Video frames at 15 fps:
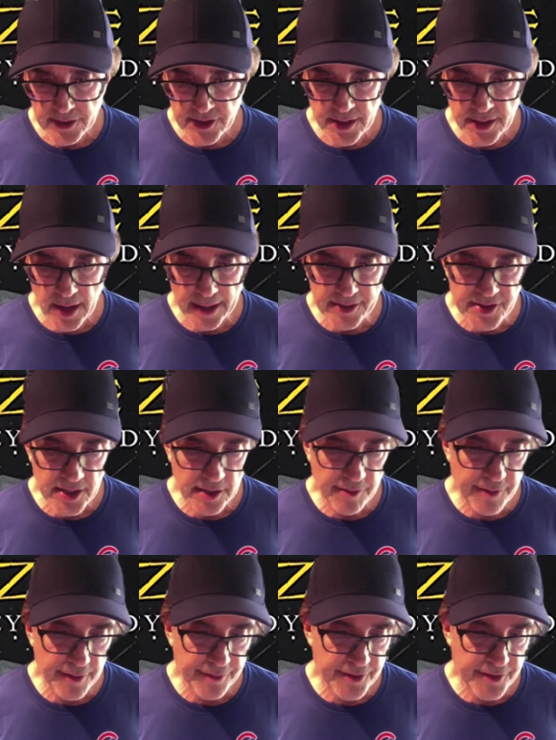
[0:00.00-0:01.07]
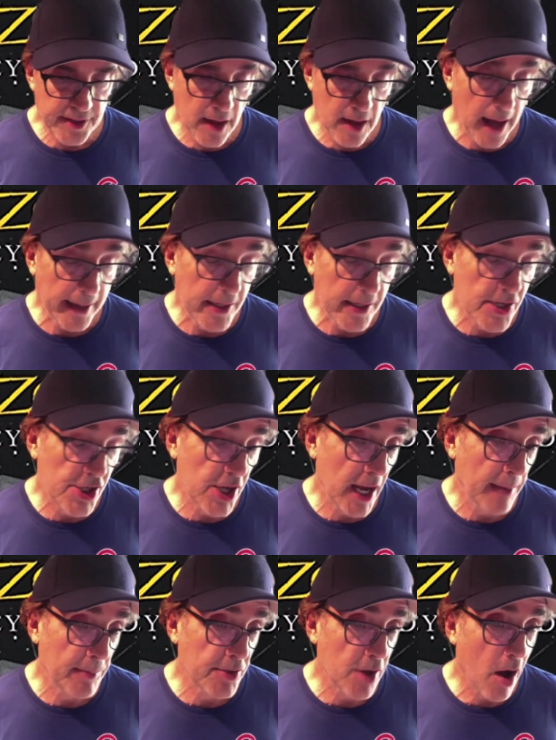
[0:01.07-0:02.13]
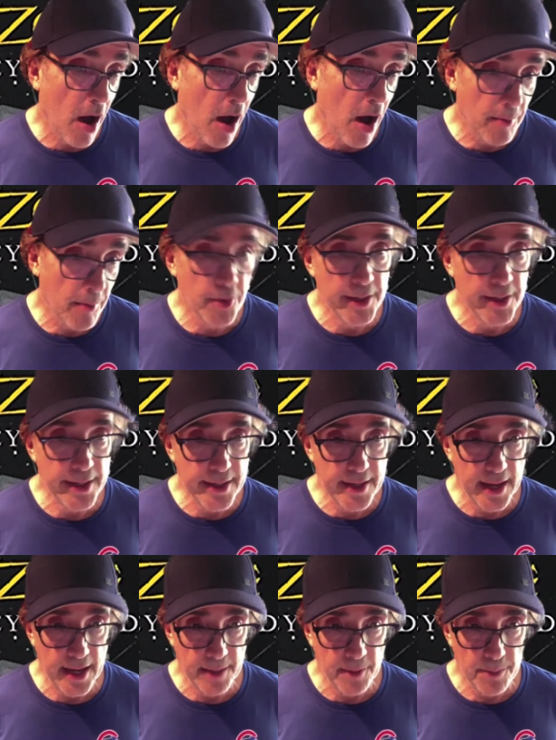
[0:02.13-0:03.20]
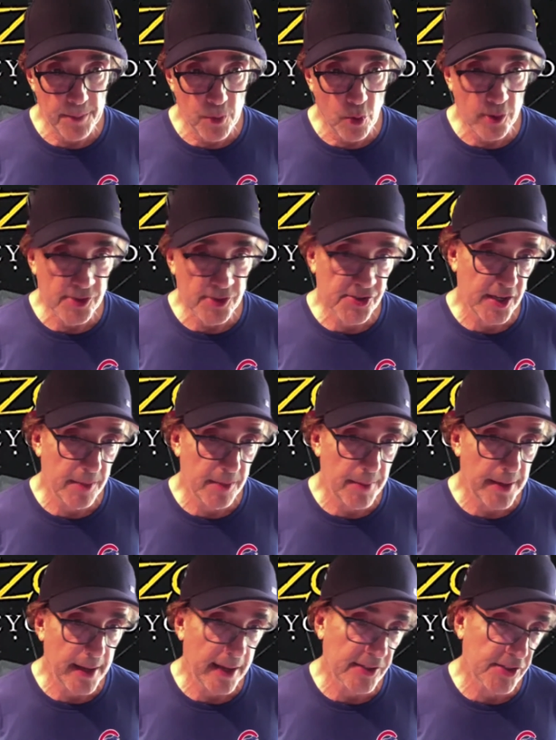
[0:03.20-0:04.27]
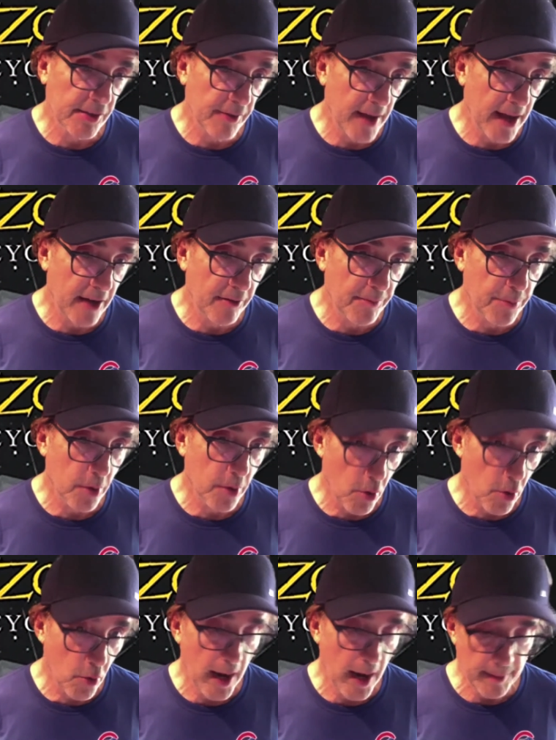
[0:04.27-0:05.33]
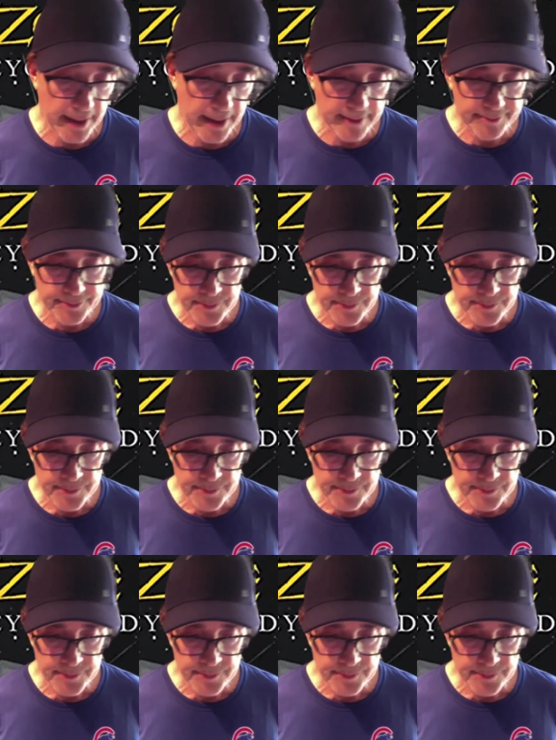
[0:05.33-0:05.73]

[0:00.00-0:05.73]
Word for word: 1959, James Aubrey came aboard CBS as head of programming.